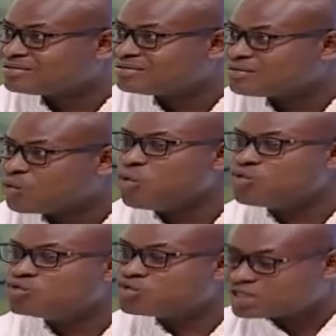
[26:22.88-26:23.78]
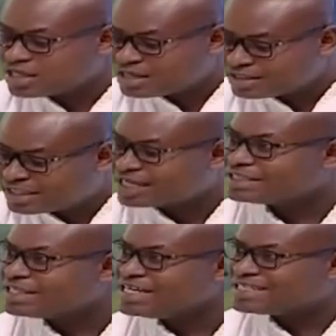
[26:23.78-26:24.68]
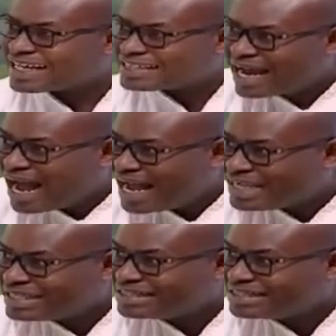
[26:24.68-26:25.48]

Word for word: whose destinies are tied